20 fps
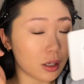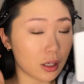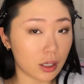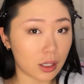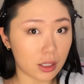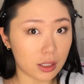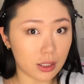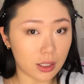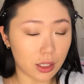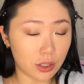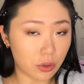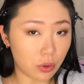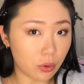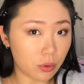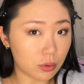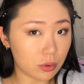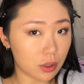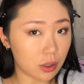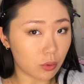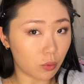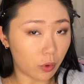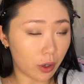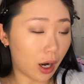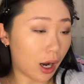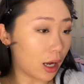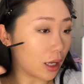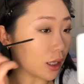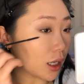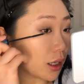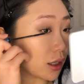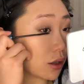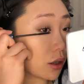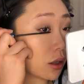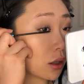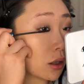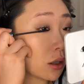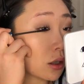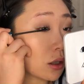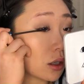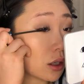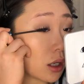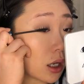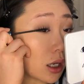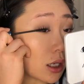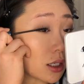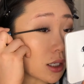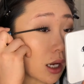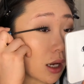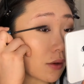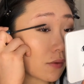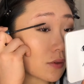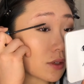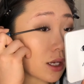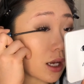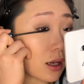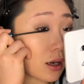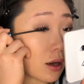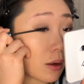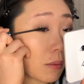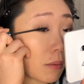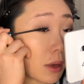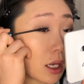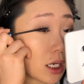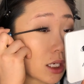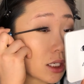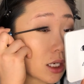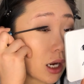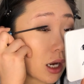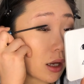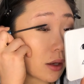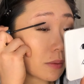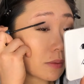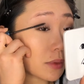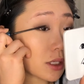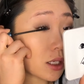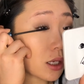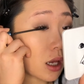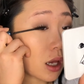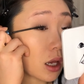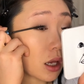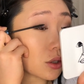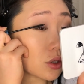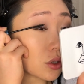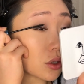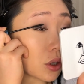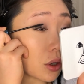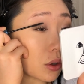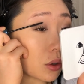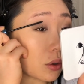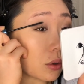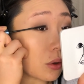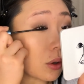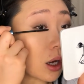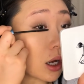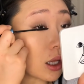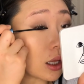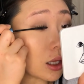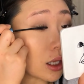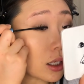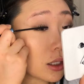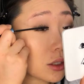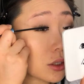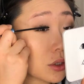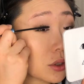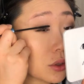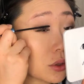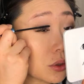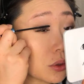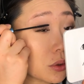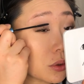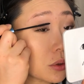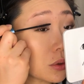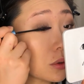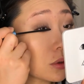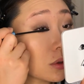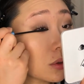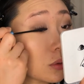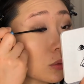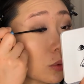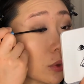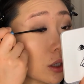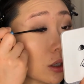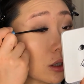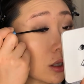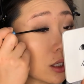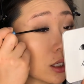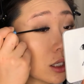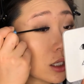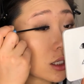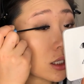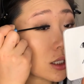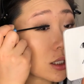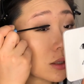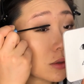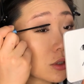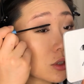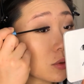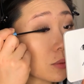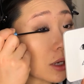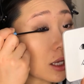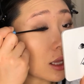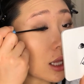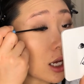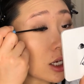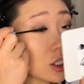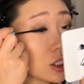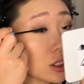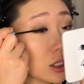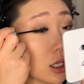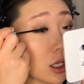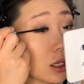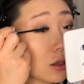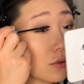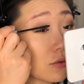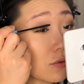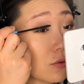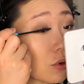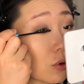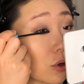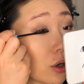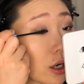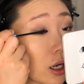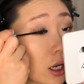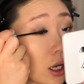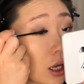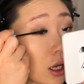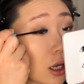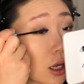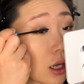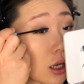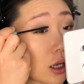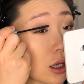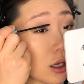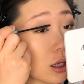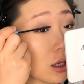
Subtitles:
because I don't wear eyeliner, as I've said many times. So I like to wiggle it into my lash line for a